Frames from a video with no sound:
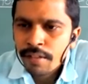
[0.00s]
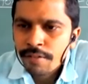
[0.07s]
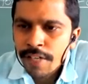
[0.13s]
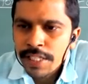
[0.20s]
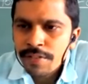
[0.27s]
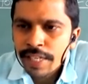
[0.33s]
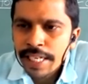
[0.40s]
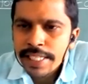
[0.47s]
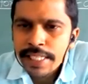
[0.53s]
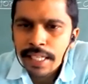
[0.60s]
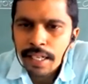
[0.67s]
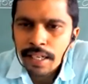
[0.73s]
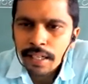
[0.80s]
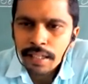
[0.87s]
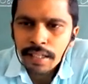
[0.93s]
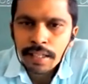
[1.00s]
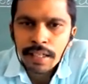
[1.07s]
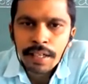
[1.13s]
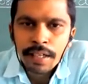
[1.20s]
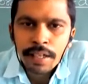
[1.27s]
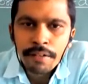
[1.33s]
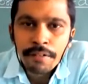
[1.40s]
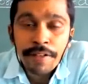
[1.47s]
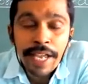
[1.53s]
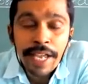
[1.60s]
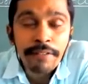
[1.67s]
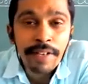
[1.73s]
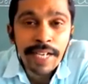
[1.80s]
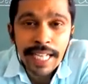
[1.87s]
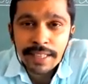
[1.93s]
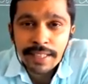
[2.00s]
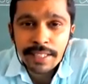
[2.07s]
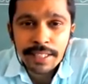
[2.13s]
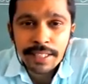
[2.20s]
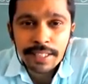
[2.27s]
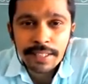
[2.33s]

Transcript: First one is the wavelength.